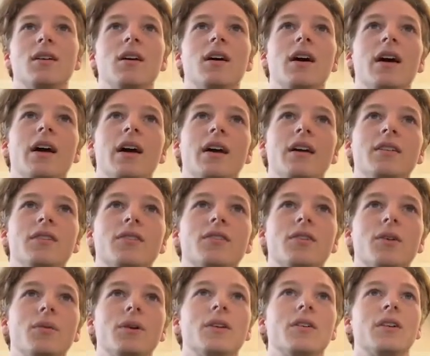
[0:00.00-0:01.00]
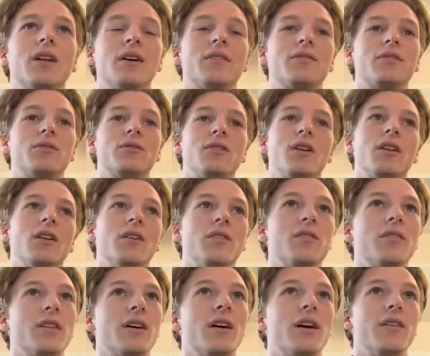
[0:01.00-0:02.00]
And so we don't have to run
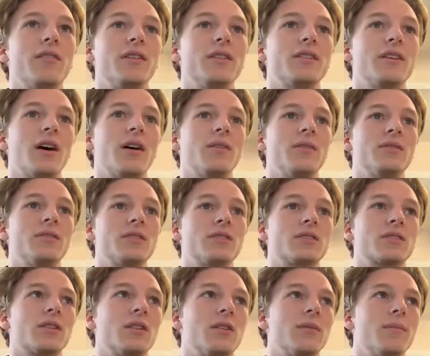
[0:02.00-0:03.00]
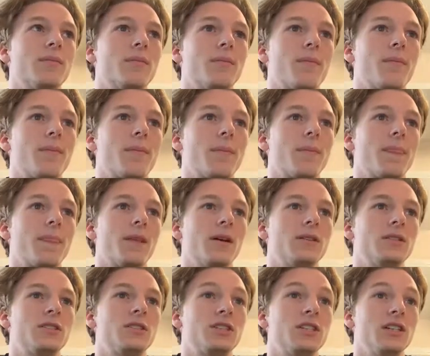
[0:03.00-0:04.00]
over there every time. I'm just going to
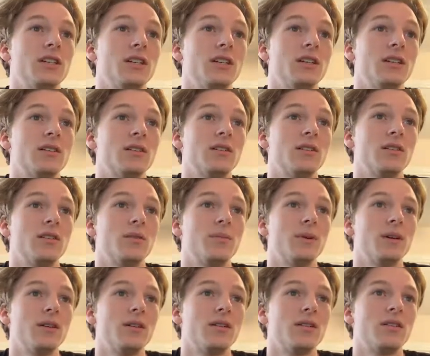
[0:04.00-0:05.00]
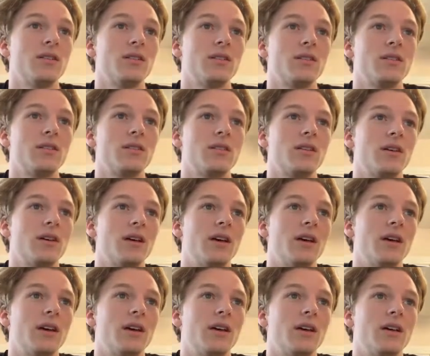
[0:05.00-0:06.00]
cheat a little bit
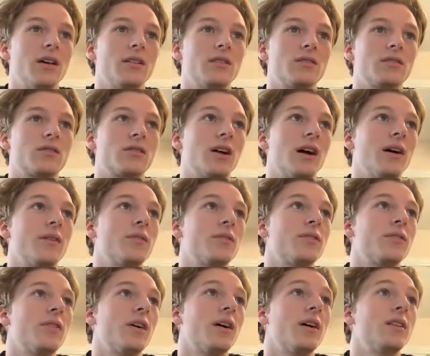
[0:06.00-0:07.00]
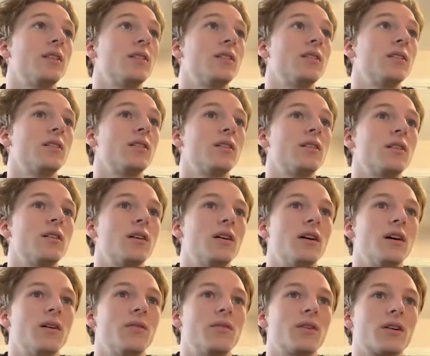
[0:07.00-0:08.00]
and grab Sven.
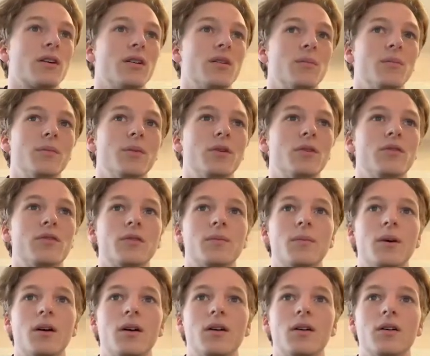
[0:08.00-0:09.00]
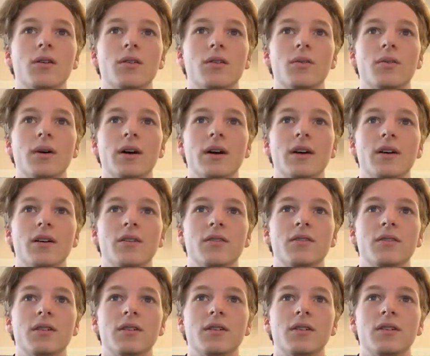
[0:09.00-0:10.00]
And we're going to move him all the way
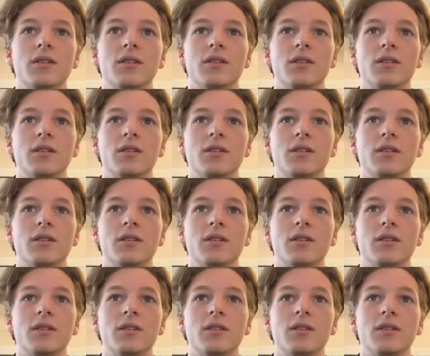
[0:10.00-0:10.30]
over